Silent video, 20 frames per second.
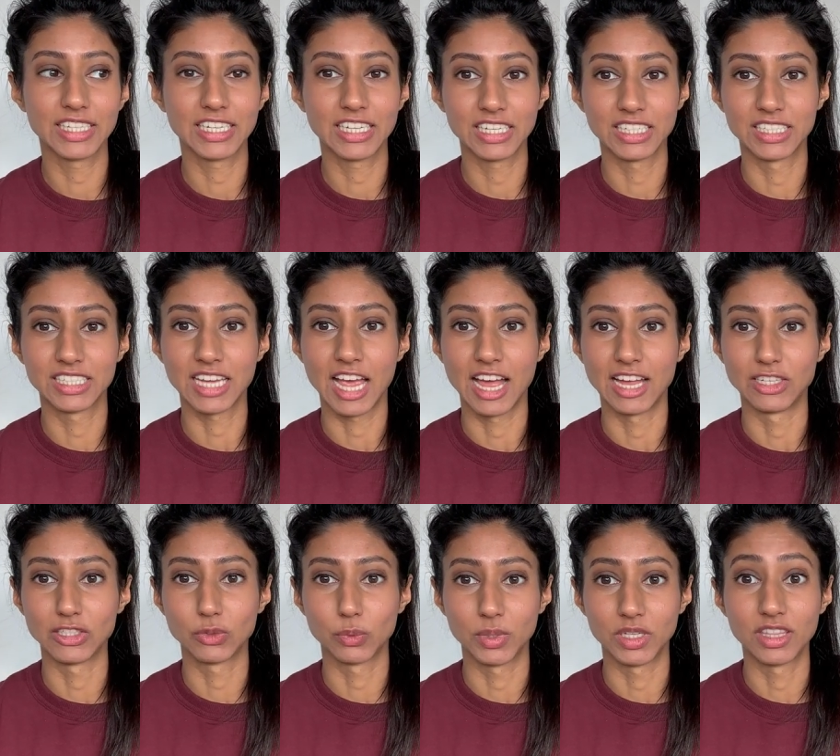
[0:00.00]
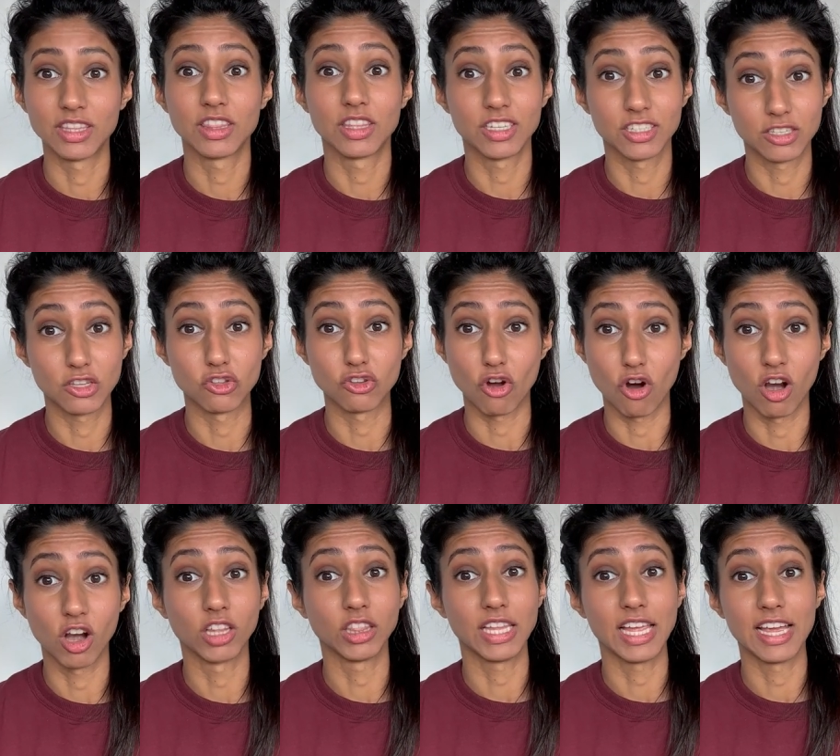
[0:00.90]
content with this is
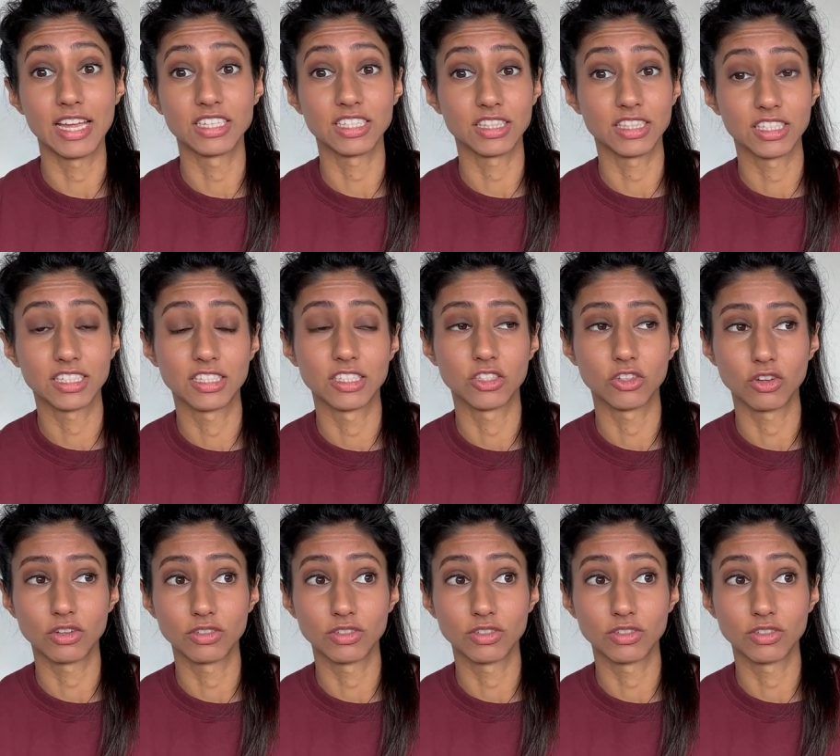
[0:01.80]
our land and this is